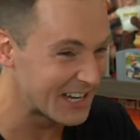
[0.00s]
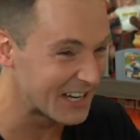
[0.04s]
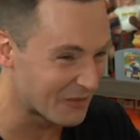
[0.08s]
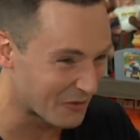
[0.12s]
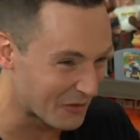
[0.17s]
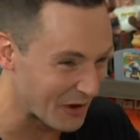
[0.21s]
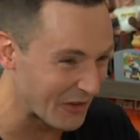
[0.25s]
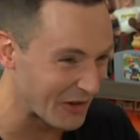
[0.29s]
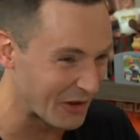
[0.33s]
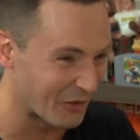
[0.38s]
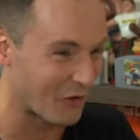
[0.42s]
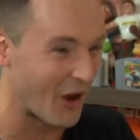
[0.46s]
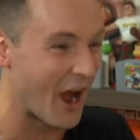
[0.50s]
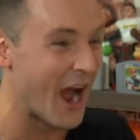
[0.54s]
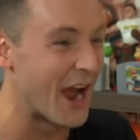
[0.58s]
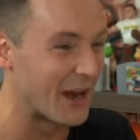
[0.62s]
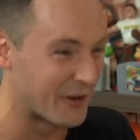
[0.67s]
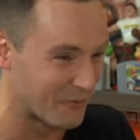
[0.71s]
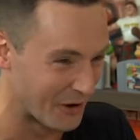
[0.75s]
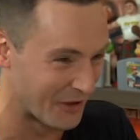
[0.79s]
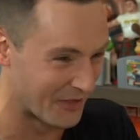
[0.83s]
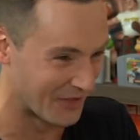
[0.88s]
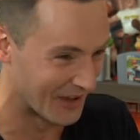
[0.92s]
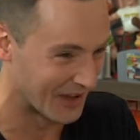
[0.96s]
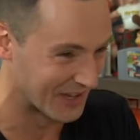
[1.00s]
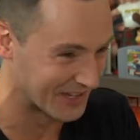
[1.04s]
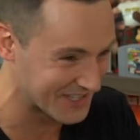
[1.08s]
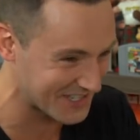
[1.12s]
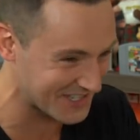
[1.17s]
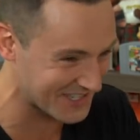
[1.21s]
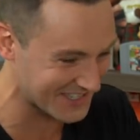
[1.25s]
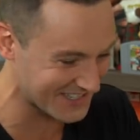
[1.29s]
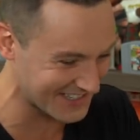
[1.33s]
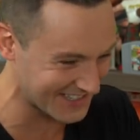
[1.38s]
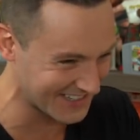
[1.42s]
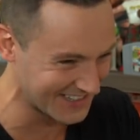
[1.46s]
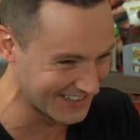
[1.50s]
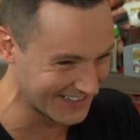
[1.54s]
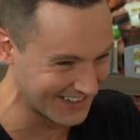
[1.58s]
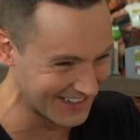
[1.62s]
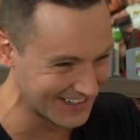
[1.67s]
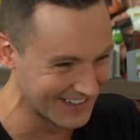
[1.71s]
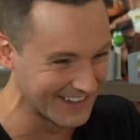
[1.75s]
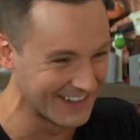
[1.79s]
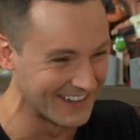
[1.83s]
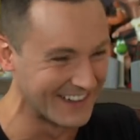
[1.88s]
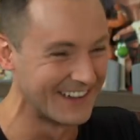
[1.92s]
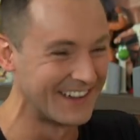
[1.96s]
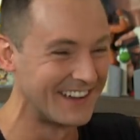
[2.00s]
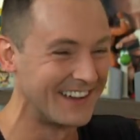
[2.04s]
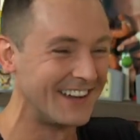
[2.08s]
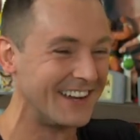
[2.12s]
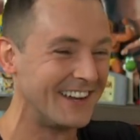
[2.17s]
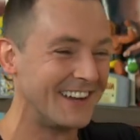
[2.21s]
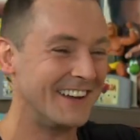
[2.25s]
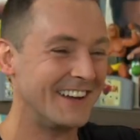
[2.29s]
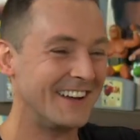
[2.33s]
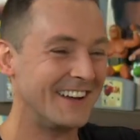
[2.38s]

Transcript: need to really ride with us. I,